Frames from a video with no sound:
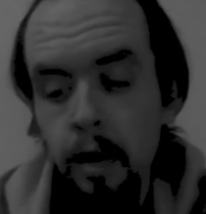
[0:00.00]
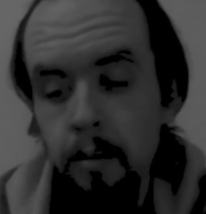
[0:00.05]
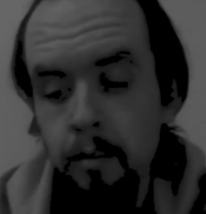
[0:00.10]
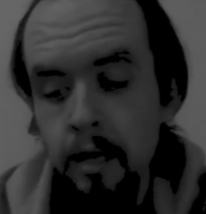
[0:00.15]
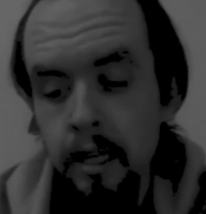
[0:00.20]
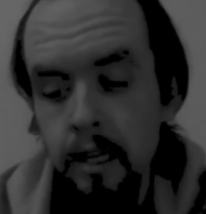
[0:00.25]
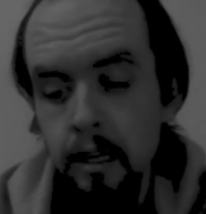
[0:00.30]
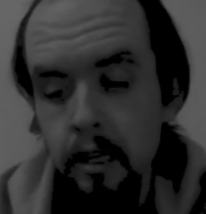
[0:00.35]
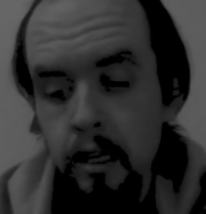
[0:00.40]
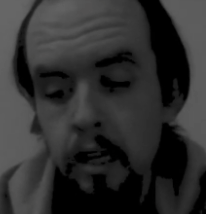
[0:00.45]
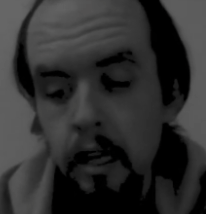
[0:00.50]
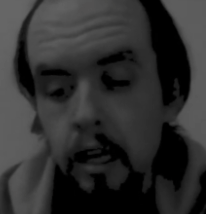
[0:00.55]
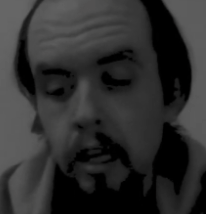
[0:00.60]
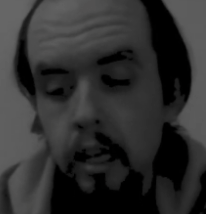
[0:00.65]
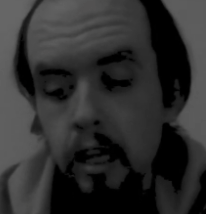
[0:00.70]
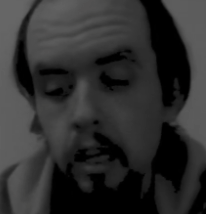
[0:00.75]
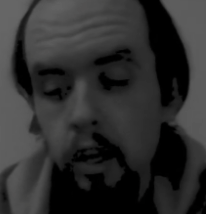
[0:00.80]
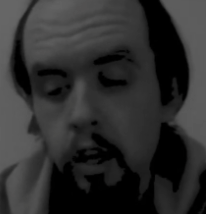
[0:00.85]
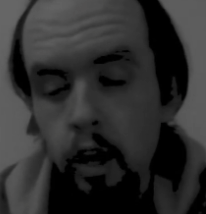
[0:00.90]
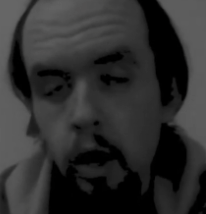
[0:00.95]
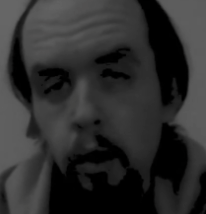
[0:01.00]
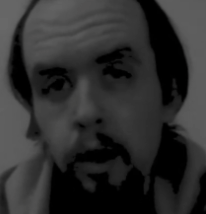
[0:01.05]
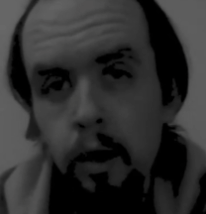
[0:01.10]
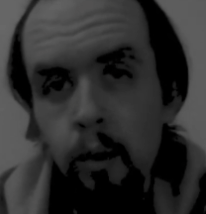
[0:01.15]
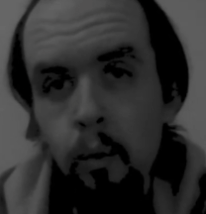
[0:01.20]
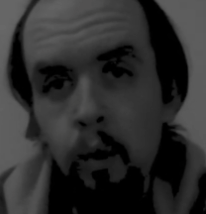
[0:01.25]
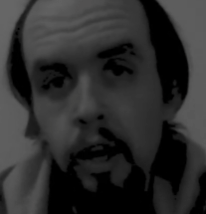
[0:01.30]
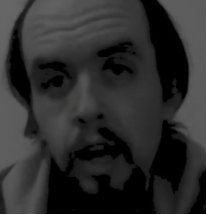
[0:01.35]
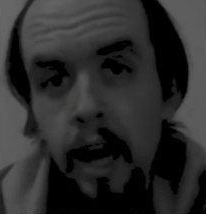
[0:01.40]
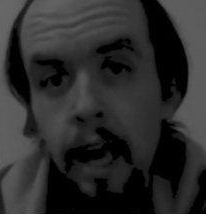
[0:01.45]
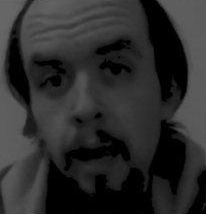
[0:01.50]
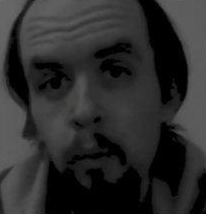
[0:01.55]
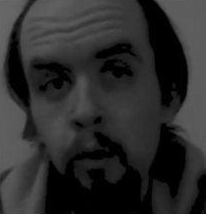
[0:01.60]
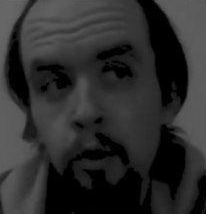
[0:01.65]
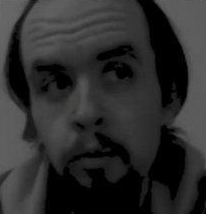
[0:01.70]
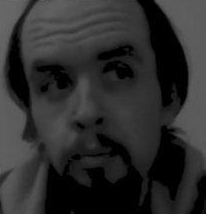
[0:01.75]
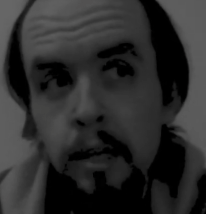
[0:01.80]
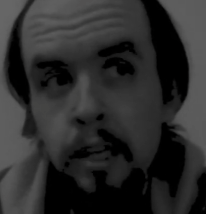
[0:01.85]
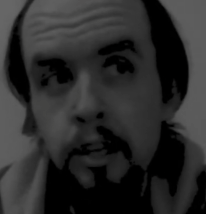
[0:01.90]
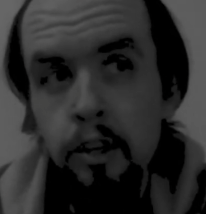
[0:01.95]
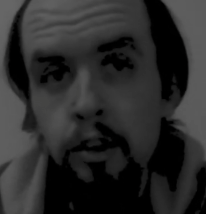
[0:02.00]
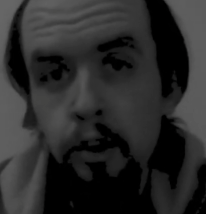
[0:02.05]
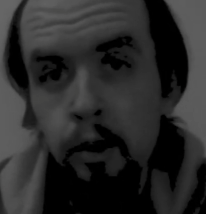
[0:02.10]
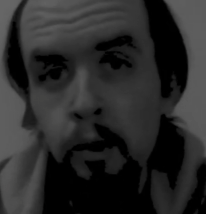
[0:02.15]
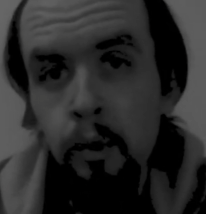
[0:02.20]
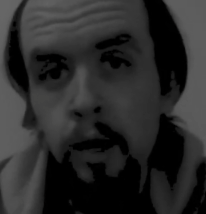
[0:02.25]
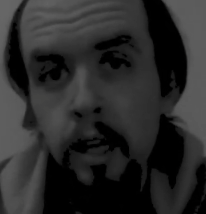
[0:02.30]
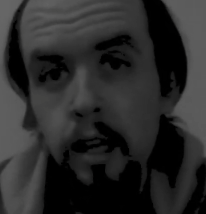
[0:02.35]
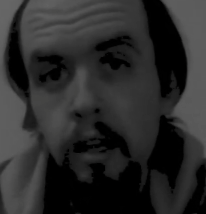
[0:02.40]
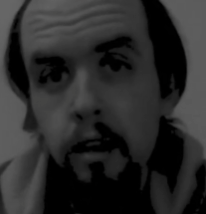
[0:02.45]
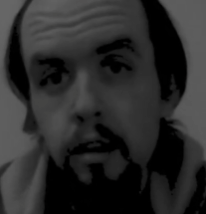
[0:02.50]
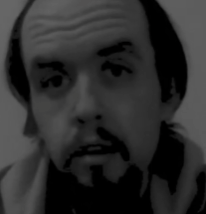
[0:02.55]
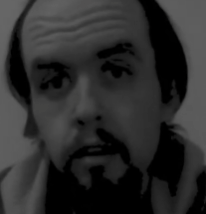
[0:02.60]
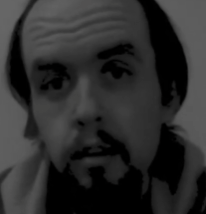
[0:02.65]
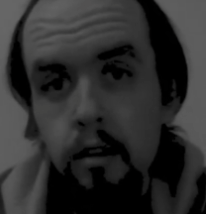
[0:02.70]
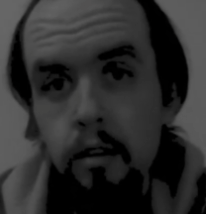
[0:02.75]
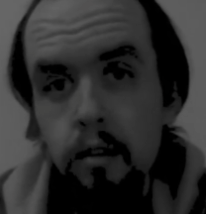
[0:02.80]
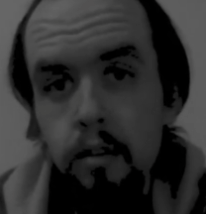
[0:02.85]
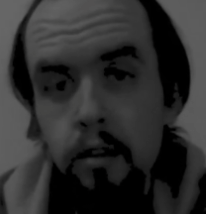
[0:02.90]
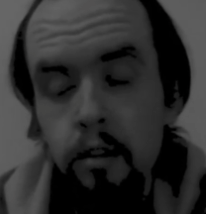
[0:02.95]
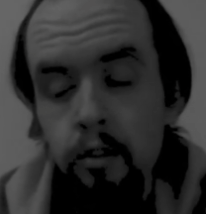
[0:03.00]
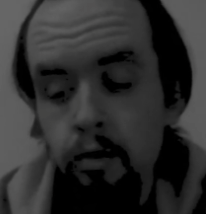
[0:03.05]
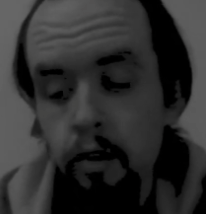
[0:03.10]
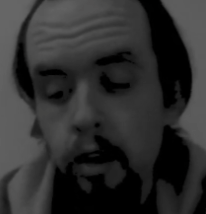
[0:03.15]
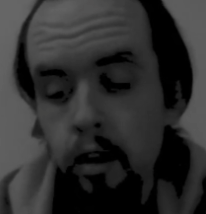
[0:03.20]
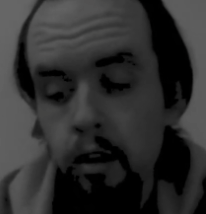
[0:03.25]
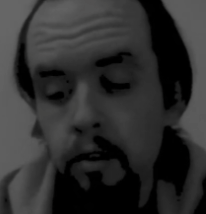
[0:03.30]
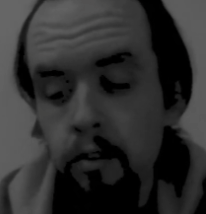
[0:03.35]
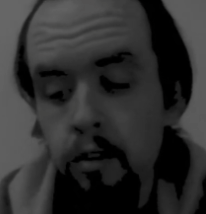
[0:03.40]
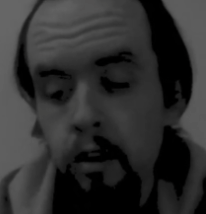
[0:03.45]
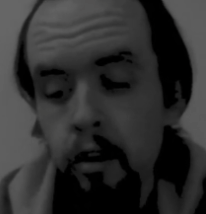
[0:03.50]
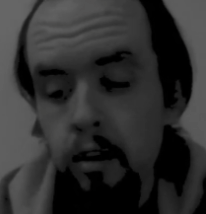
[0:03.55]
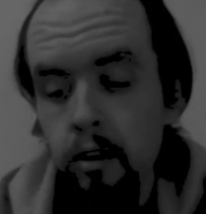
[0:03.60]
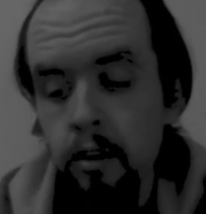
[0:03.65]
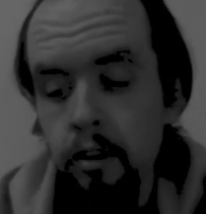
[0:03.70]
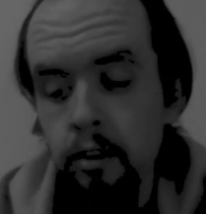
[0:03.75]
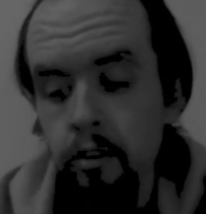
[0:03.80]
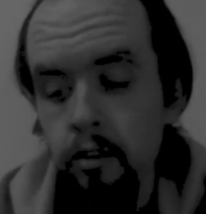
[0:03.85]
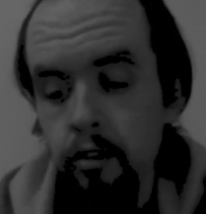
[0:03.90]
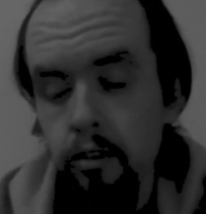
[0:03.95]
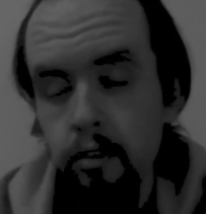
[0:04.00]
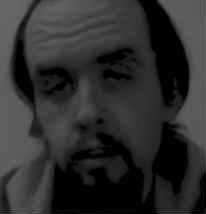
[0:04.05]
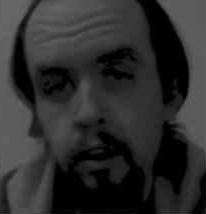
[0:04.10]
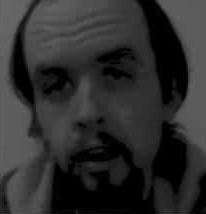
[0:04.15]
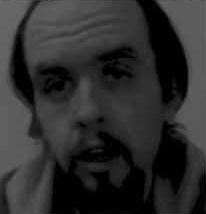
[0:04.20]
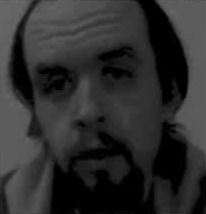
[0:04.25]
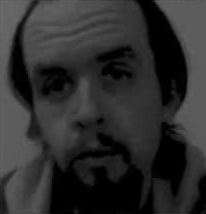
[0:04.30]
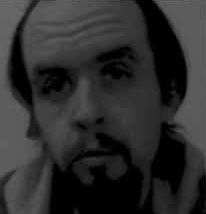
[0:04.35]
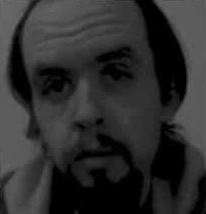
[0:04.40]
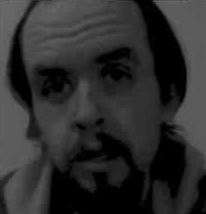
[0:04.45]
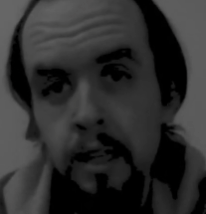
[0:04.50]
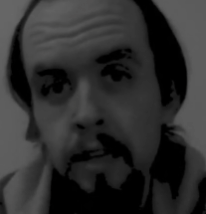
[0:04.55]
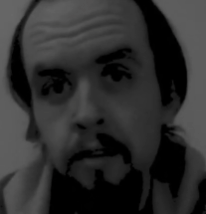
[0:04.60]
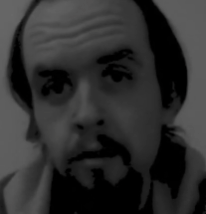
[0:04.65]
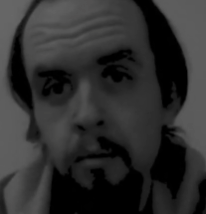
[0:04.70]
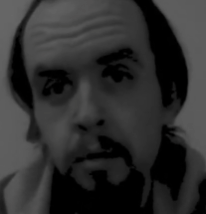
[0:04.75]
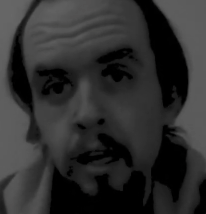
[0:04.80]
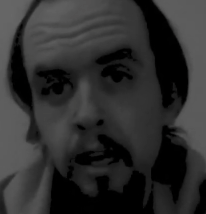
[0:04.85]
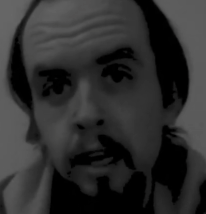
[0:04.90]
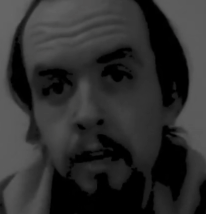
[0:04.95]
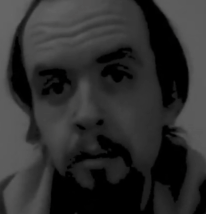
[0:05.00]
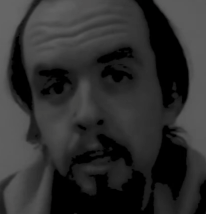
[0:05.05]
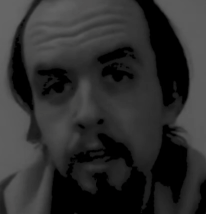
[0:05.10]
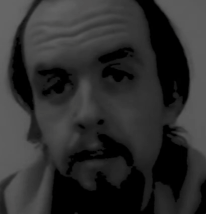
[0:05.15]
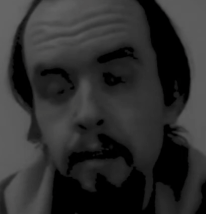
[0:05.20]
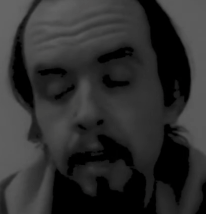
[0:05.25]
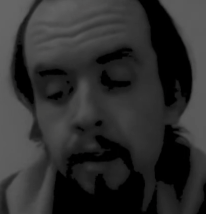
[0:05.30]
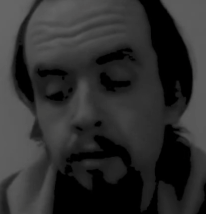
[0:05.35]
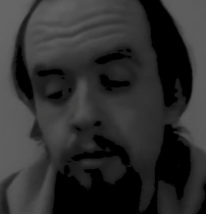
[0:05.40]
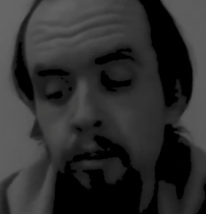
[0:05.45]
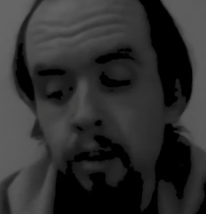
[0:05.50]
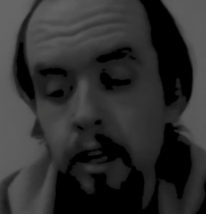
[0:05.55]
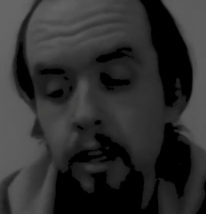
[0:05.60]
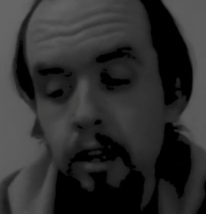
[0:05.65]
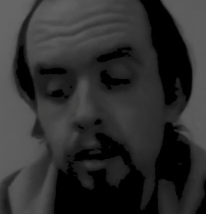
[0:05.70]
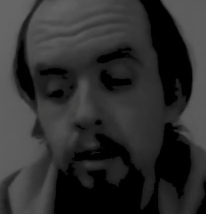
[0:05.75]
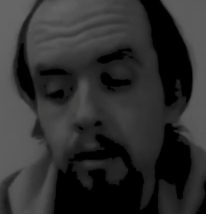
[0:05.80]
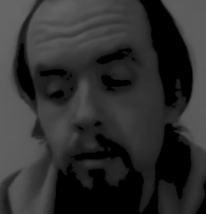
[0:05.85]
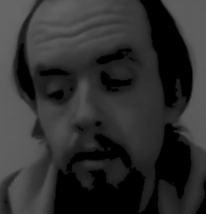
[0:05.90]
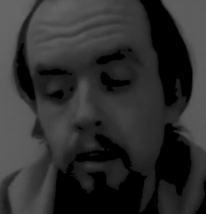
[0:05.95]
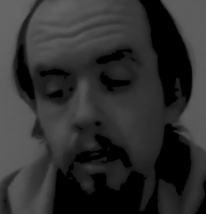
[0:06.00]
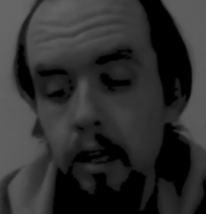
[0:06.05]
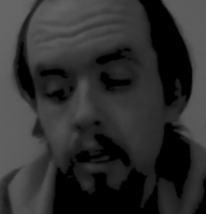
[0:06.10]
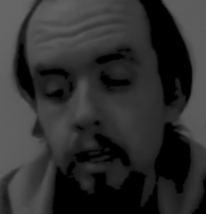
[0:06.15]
I mean knowing what I would be doing, the trail of carnage that I would be leaving behind me after I go.